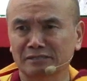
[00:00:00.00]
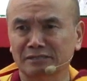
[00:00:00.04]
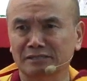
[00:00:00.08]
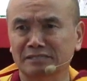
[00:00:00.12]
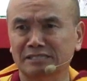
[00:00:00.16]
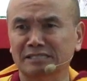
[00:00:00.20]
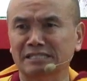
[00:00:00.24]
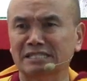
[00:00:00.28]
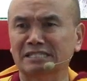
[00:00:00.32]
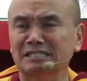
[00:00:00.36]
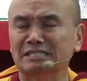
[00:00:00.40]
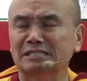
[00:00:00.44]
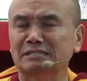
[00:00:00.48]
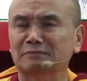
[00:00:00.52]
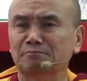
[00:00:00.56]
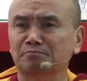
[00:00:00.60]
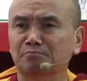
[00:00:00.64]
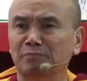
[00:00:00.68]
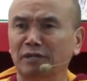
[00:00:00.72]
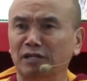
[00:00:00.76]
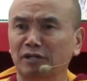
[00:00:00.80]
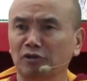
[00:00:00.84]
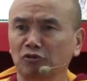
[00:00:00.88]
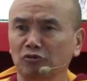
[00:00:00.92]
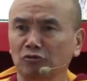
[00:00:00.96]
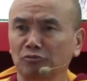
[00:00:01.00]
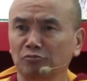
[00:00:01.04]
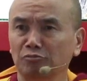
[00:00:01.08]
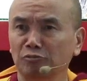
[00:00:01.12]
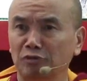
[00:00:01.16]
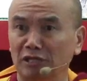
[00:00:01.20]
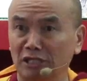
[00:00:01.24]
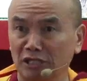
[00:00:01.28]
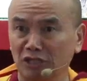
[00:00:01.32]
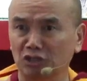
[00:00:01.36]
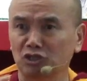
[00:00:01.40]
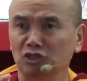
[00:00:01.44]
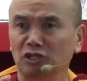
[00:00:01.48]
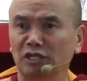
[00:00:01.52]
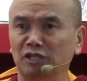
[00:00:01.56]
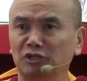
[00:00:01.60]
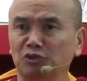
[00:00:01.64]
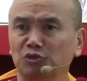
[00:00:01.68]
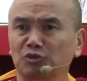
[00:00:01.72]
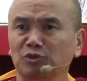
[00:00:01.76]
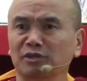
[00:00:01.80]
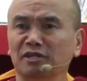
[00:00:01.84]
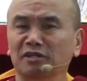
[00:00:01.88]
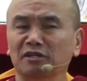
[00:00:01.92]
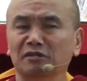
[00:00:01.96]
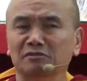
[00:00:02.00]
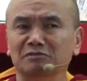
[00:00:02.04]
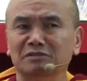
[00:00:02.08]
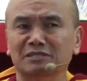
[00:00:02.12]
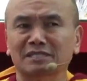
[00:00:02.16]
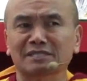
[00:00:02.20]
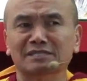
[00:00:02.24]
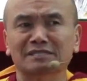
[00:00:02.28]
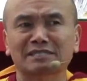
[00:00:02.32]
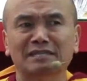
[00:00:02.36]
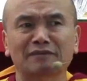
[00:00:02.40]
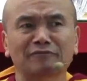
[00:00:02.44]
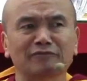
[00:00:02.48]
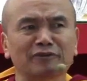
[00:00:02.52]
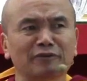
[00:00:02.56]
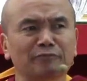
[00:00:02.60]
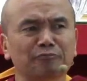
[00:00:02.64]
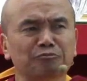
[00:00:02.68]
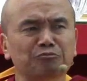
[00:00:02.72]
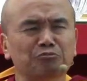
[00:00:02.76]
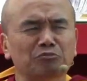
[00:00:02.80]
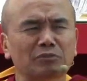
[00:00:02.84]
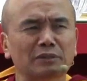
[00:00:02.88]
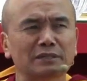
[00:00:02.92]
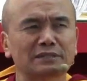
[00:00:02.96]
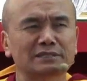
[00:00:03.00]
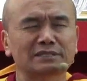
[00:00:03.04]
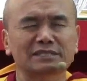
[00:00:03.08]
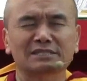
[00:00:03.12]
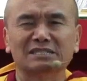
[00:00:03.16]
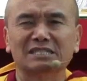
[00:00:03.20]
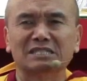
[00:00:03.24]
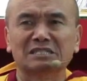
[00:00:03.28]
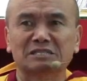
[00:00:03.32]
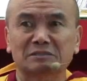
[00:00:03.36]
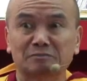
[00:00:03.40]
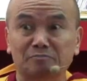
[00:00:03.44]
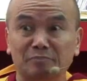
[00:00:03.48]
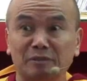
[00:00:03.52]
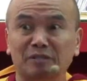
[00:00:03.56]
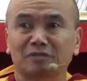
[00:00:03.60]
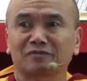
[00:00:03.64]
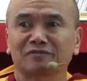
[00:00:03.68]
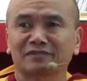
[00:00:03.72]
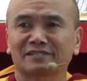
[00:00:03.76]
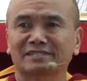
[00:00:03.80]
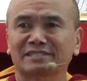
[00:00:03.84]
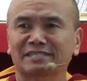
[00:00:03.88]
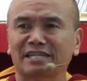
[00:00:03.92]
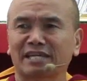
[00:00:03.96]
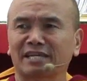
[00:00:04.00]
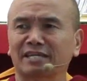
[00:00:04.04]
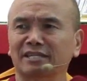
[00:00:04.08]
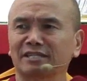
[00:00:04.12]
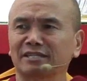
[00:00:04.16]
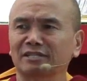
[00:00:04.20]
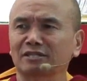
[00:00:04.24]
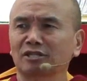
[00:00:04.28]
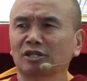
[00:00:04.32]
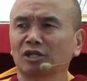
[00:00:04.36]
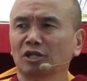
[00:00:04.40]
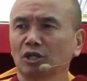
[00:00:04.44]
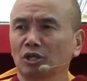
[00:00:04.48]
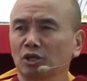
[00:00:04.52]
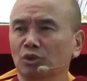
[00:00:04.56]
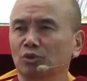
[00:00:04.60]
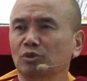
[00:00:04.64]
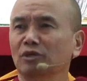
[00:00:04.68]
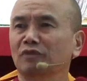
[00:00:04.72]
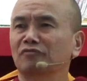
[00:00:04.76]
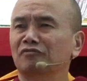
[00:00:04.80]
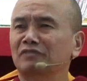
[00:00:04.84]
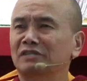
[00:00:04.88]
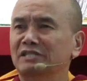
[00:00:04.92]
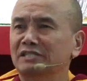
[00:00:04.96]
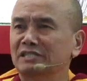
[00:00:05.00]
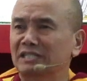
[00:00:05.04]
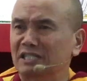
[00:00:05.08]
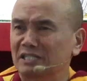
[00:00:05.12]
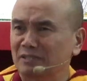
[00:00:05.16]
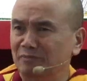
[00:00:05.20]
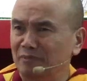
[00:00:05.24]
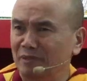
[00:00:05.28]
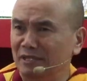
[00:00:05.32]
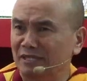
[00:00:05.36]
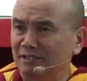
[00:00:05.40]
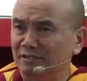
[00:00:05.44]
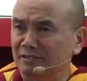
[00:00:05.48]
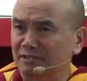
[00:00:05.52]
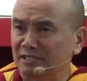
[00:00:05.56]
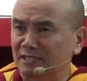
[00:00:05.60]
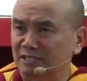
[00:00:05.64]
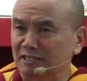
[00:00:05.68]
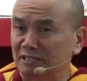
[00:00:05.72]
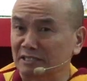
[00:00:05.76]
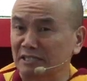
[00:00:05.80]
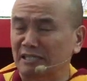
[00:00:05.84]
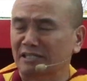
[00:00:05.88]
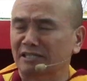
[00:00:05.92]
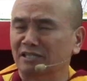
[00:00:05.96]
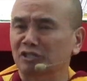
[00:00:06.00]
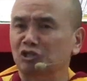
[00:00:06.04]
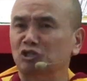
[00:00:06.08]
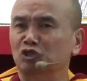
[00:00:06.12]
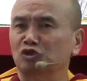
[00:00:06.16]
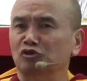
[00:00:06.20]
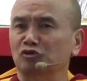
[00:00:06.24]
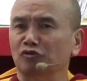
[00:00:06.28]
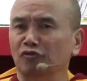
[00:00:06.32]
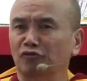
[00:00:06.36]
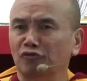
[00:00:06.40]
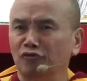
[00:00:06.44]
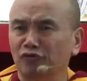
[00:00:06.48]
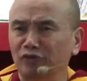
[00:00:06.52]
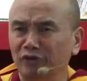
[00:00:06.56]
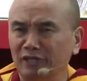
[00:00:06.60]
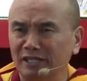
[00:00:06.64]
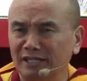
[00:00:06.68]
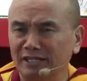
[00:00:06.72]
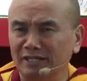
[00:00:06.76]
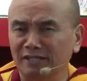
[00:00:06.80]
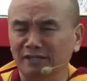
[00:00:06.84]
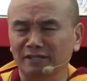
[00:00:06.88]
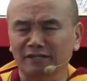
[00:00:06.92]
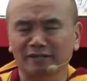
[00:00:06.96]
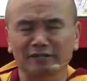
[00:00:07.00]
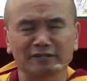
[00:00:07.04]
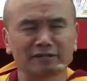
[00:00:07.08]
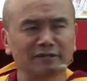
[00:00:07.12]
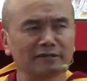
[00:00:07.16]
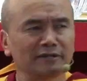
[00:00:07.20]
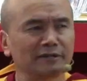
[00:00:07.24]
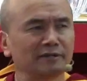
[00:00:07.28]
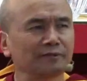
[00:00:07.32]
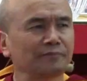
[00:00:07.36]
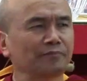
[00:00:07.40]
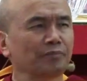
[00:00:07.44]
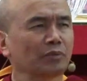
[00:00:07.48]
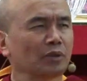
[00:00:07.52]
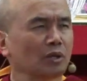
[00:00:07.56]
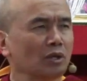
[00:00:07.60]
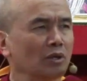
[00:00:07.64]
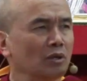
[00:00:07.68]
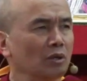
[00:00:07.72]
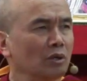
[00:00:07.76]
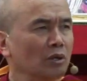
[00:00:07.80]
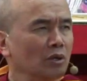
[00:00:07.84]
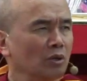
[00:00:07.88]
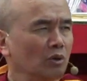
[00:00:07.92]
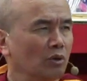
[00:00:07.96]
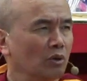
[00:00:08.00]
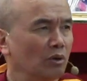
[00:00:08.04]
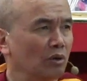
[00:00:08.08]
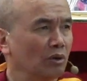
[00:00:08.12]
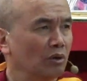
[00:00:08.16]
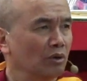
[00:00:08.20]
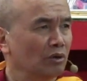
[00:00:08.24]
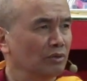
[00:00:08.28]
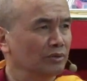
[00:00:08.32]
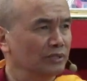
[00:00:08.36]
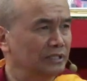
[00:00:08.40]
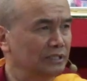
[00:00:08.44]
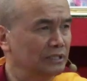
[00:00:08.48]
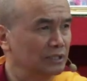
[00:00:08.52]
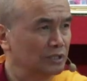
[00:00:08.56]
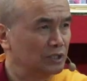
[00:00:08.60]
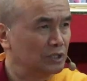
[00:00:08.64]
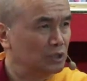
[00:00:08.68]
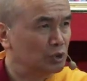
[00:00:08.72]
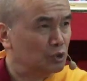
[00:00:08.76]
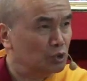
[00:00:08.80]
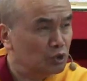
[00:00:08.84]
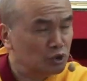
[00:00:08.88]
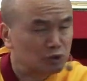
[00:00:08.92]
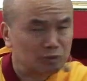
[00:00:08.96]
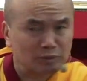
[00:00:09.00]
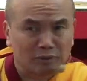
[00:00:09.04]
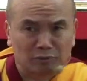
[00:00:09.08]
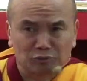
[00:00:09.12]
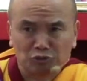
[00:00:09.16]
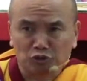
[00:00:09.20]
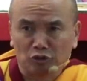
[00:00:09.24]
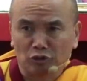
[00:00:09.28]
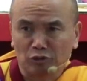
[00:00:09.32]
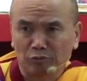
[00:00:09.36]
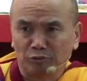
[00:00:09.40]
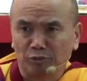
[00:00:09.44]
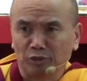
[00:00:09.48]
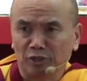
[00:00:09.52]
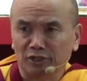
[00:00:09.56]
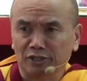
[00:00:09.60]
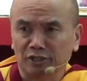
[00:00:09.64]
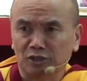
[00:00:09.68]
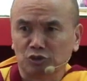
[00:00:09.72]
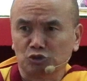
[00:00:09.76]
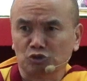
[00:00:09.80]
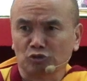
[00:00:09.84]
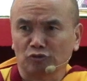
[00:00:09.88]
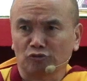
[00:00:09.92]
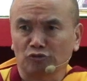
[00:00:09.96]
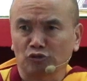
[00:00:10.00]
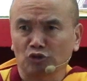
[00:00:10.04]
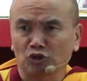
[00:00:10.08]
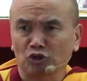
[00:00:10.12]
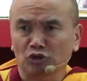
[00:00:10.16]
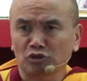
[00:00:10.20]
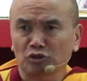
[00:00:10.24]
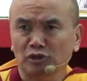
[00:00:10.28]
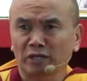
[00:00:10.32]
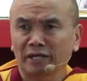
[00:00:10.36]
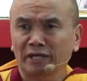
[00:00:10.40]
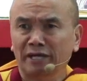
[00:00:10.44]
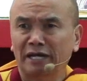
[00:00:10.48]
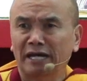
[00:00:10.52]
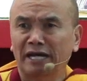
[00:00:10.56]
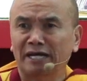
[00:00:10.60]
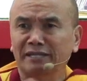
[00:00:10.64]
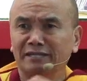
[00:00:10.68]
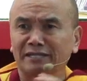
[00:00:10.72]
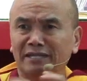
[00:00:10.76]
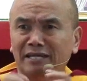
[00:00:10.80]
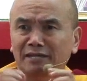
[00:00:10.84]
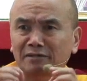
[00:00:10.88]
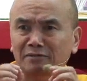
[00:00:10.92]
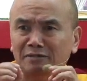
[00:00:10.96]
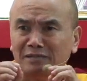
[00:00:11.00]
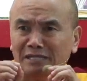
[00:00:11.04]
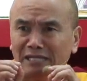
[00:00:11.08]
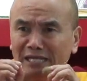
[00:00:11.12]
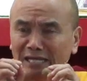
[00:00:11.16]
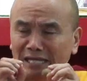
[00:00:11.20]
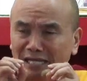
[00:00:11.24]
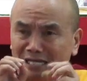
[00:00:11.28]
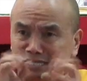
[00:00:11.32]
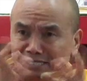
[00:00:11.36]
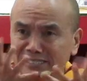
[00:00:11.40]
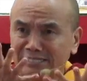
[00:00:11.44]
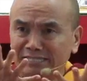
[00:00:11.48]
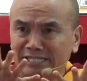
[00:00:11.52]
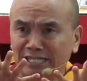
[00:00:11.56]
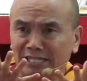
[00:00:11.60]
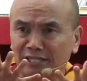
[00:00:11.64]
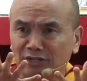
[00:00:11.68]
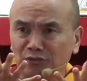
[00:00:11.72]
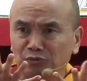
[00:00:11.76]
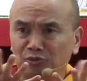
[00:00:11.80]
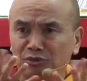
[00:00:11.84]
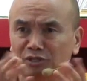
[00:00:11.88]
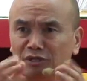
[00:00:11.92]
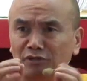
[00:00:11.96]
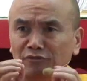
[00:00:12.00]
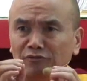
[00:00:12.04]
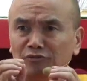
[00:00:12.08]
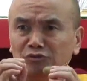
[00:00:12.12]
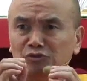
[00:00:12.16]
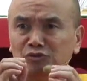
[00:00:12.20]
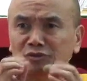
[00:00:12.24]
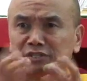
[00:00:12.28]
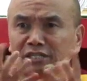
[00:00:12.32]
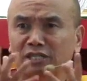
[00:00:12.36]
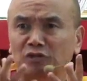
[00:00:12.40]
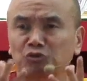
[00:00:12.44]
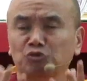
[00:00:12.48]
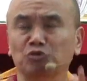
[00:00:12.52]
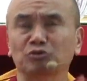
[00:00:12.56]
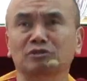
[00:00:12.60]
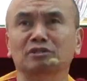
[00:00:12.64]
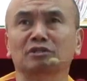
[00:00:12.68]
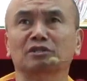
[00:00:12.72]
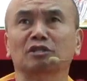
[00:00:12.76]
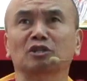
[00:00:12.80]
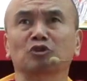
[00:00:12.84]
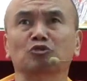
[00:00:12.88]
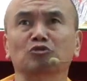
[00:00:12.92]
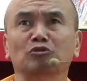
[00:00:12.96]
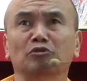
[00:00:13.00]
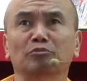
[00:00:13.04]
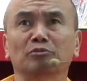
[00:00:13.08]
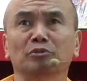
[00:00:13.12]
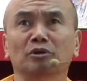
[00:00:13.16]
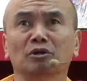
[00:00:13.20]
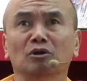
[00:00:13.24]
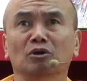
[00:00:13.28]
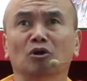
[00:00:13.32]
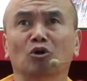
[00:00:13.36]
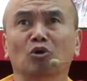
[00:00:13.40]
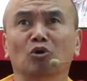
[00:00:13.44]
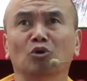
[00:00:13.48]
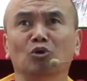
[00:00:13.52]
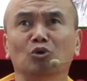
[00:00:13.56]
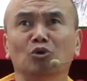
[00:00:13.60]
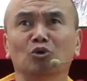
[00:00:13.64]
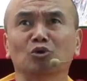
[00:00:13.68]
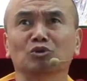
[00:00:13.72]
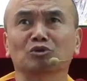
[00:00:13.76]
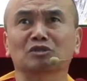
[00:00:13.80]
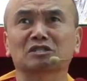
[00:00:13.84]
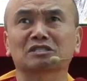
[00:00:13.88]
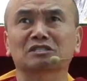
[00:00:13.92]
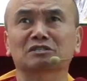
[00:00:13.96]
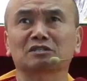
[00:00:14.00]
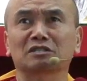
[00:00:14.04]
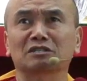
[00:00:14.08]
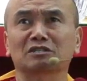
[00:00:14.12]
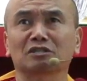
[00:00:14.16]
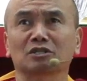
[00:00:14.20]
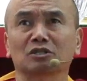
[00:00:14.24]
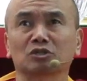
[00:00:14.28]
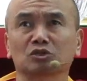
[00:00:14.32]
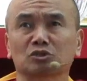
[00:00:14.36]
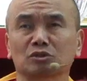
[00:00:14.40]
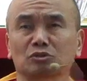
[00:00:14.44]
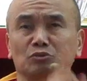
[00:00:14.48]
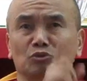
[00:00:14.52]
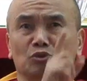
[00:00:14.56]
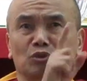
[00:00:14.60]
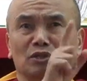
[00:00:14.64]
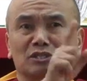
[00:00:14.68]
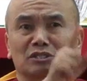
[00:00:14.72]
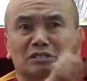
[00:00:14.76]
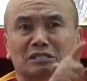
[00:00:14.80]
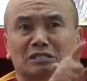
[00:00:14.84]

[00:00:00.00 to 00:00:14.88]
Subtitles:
Just when initially you can just have a split of a second, you have these experiences like a tinge of fear, or the goosebumps on the body, so forth, and then instantly, within a few seconds, you think that this indicates what